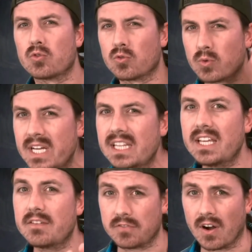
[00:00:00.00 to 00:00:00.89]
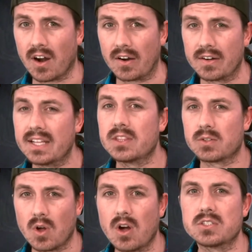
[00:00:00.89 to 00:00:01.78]
really far in the
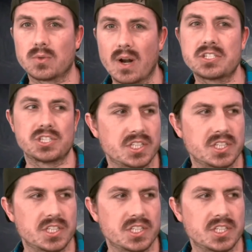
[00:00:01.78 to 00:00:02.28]
wrong direction.